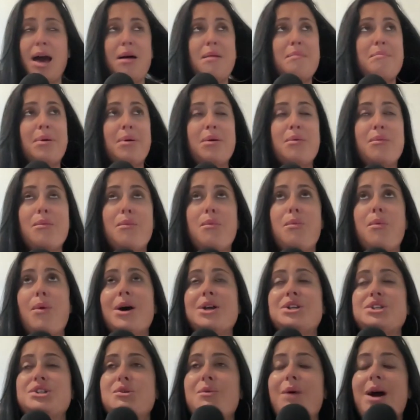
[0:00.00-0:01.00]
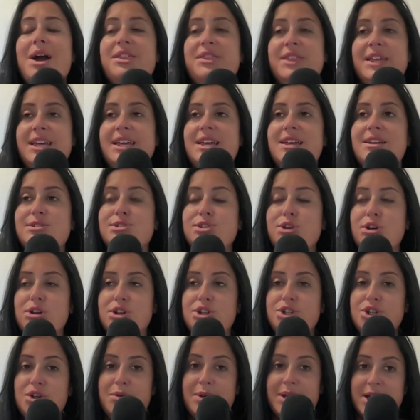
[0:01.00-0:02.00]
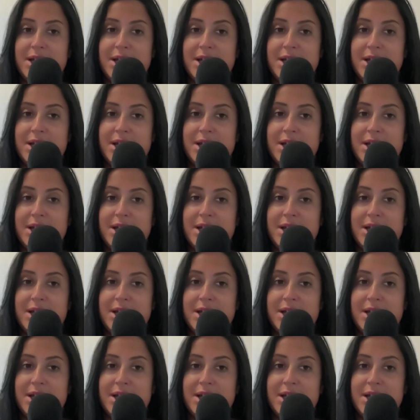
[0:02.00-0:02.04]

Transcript: But what do I think he's going to do